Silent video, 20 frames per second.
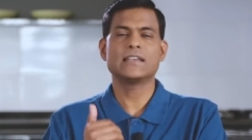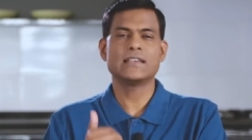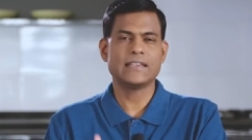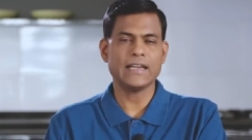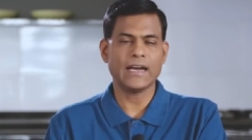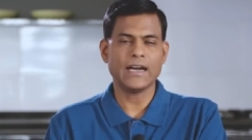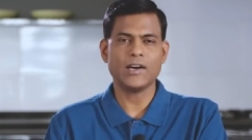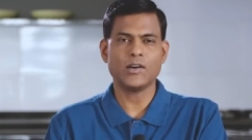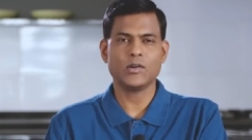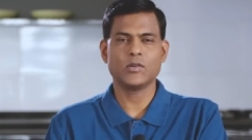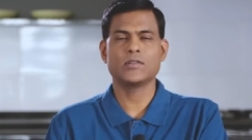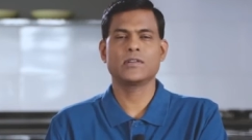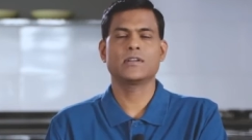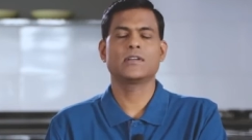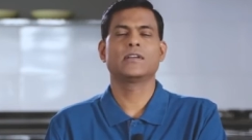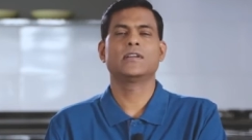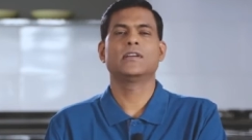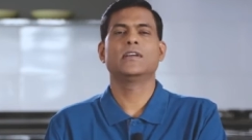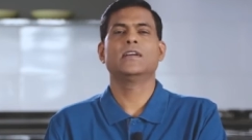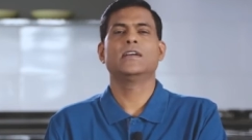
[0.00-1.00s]
down.
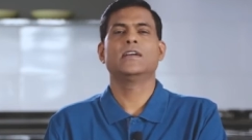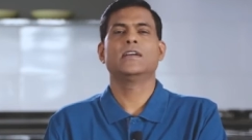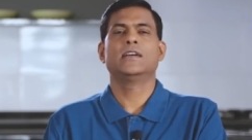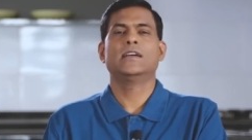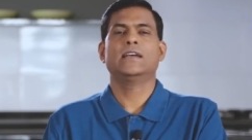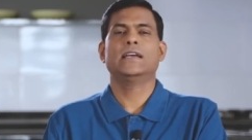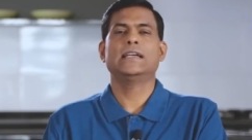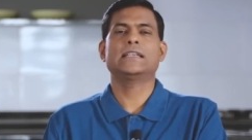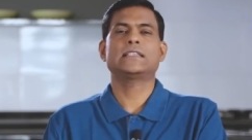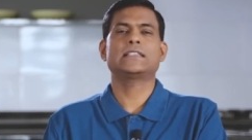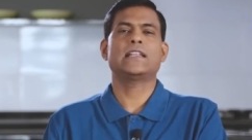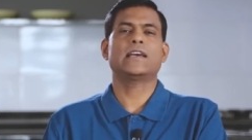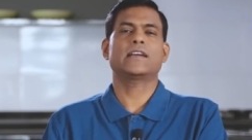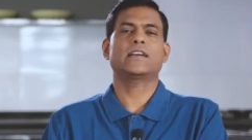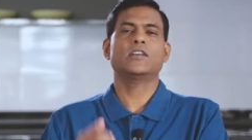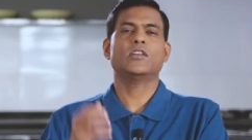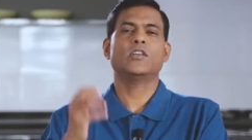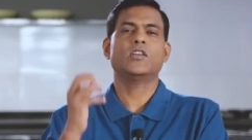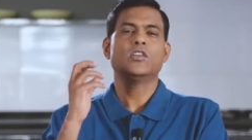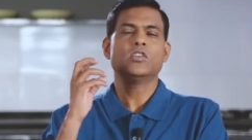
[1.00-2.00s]
It's
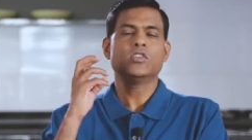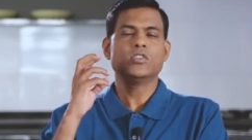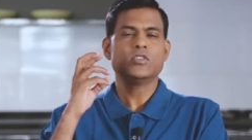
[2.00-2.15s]
like a